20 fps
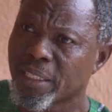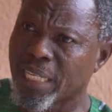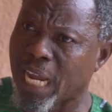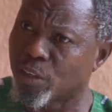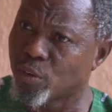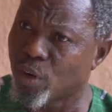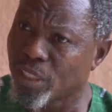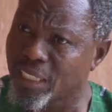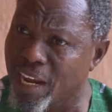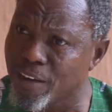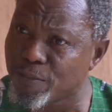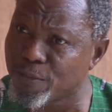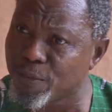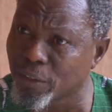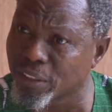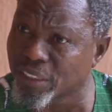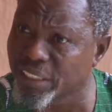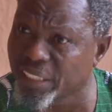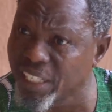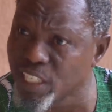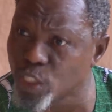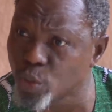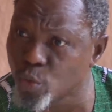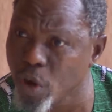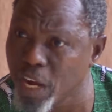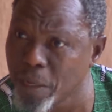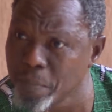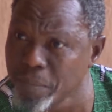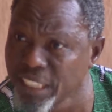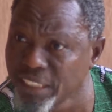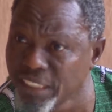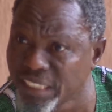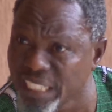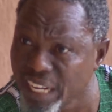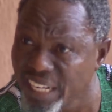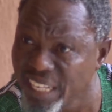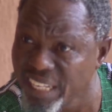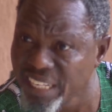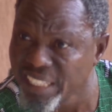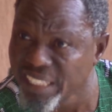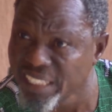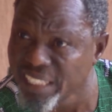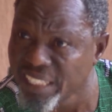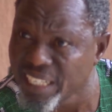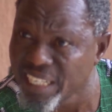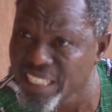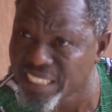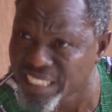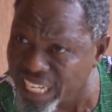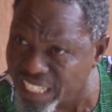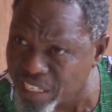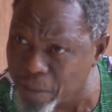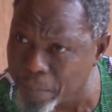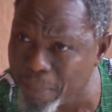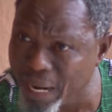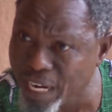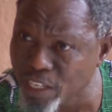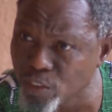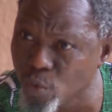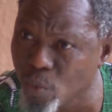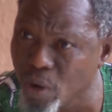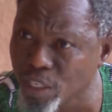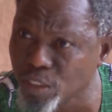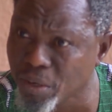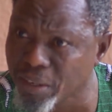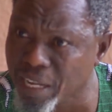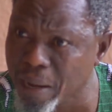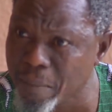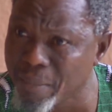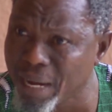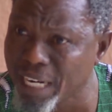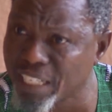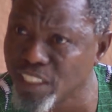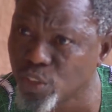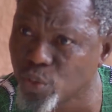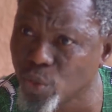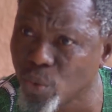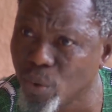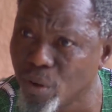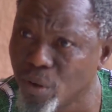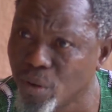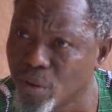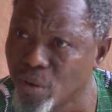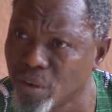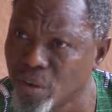Cannot afford 3 square meals daily? Is that the man you want to get married to?